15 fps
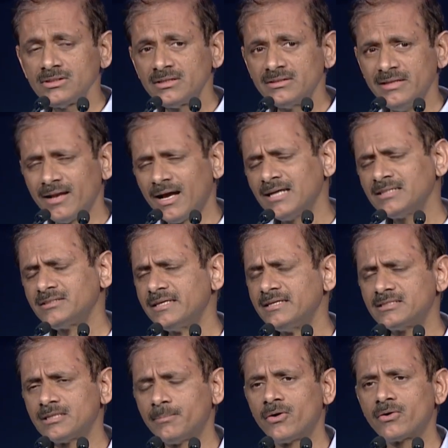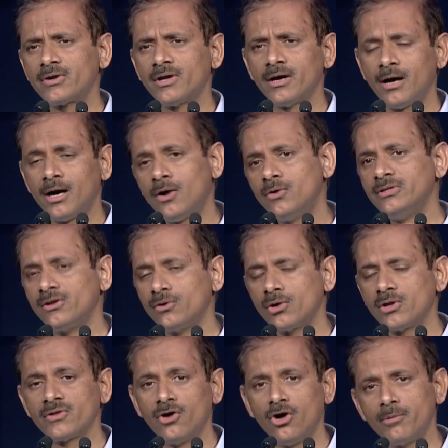The last thing is about how the role
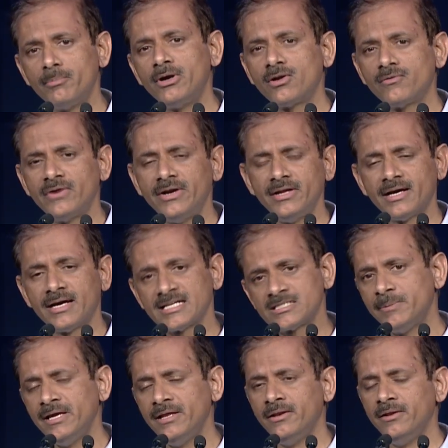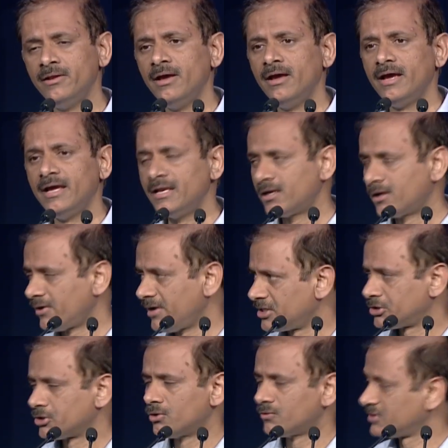of the government of India has been in
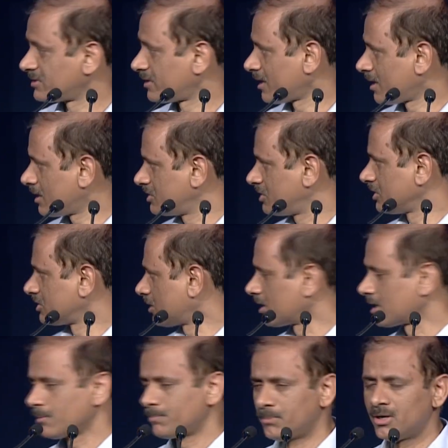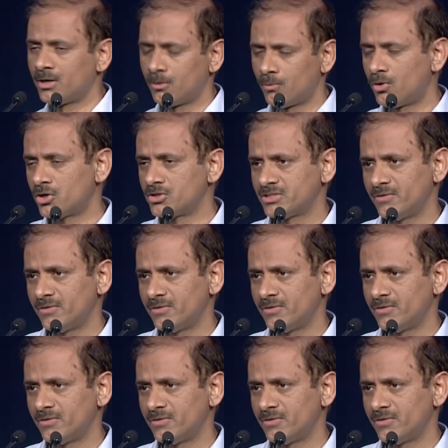creation of this large startup awards,